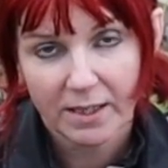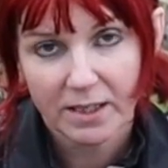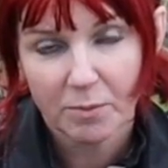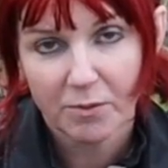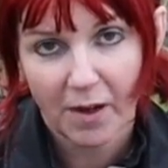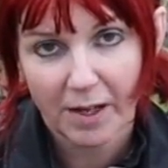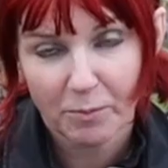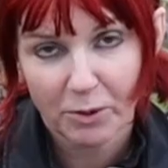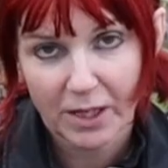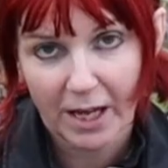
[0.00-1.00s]
to provide
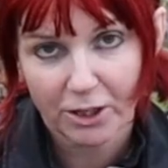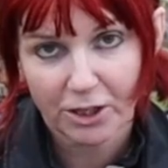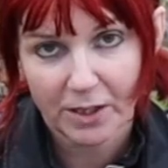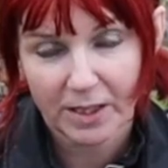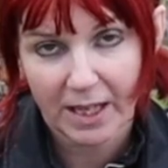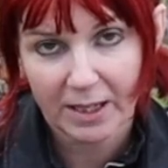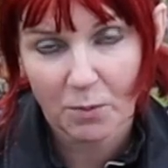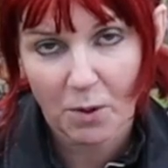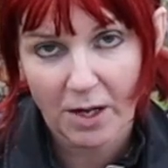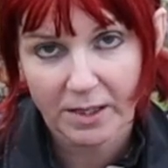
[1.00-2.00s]
protection, and it
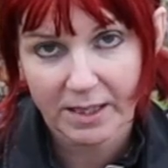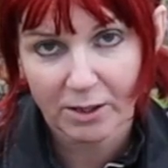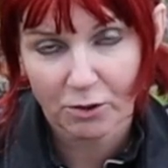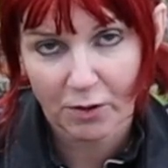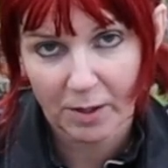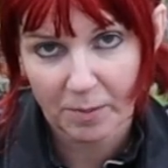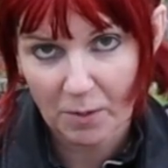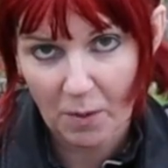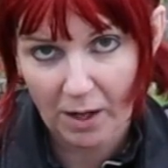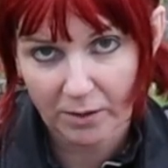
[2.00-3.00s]
works incredibly
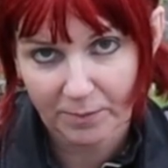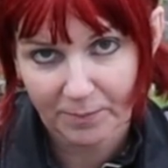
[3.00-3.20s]
well.